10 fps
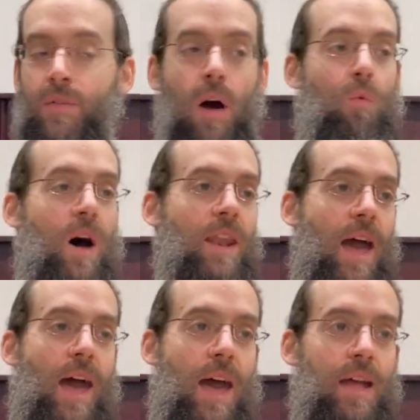On one
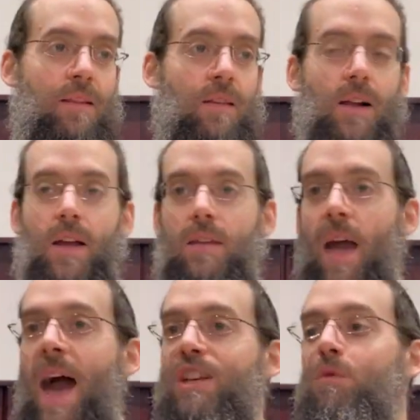hand, the
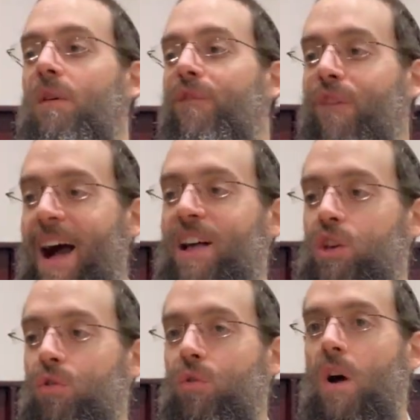actual
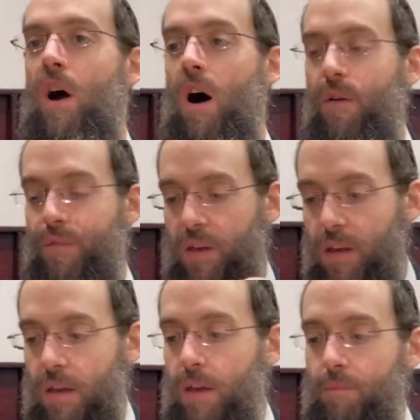value of
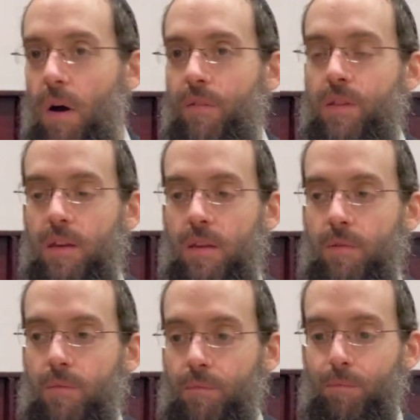the, of the
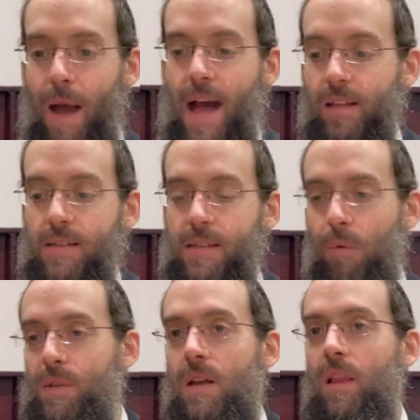palace that
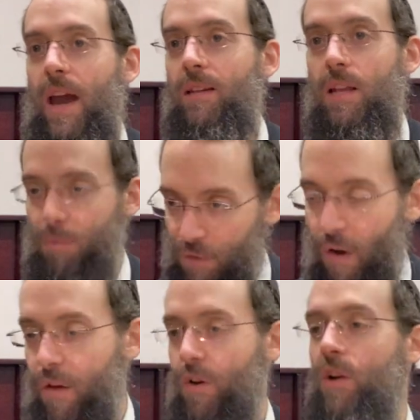was collected was
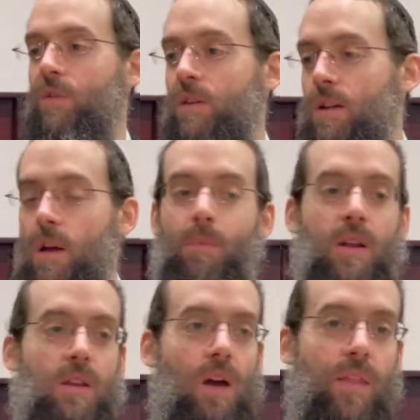500. But
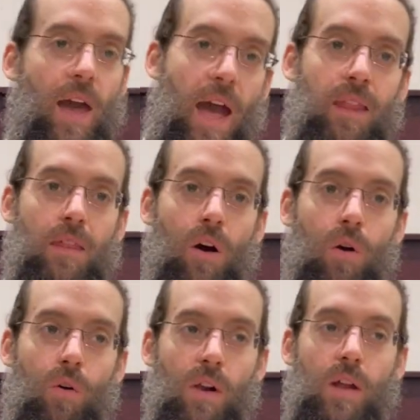on the other hand,
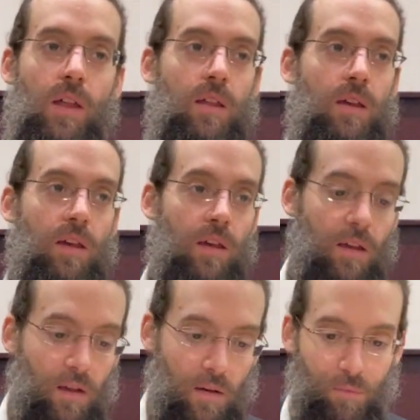though,
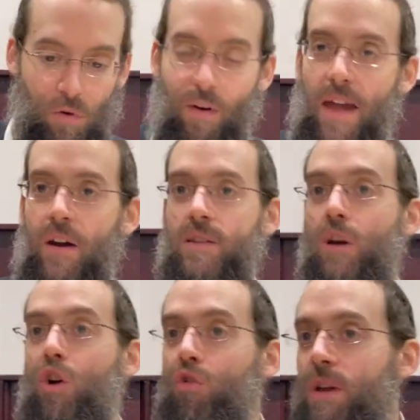the creditors
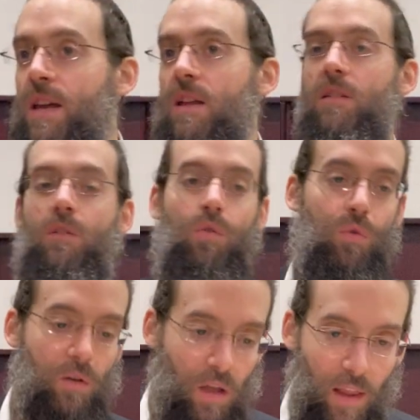agreed
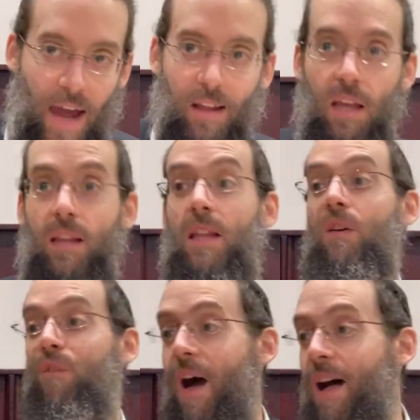to collect it in
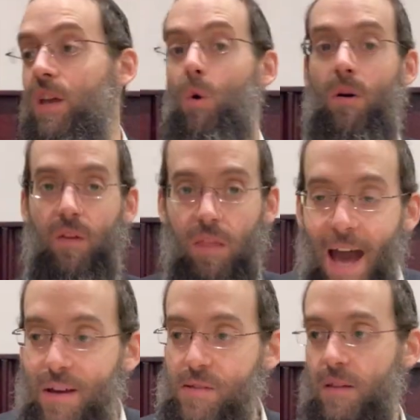the value of a
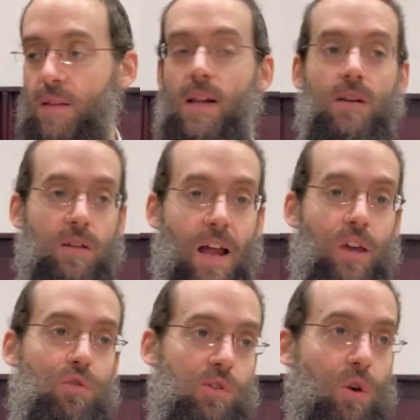thousand. So now
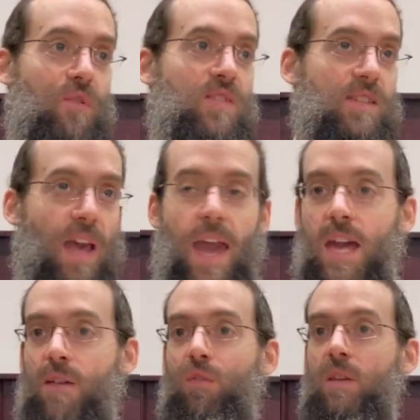you sort of
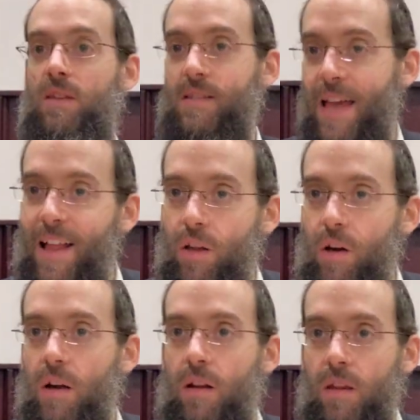saved the
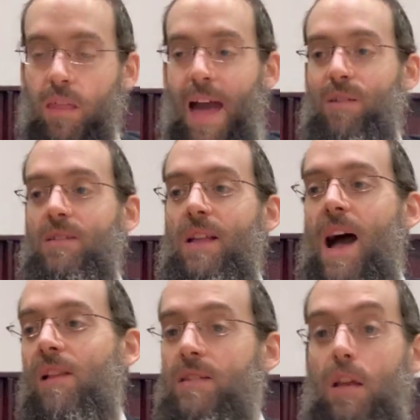seller the thousand
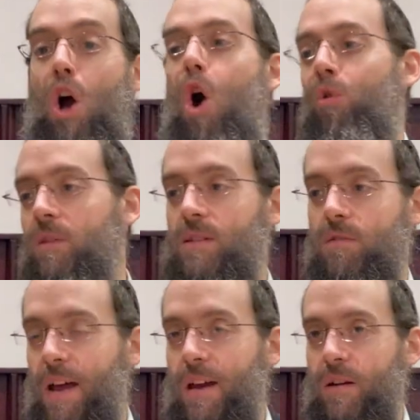dollars that he owed these
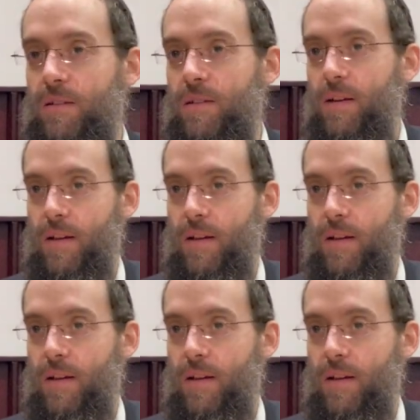creditors.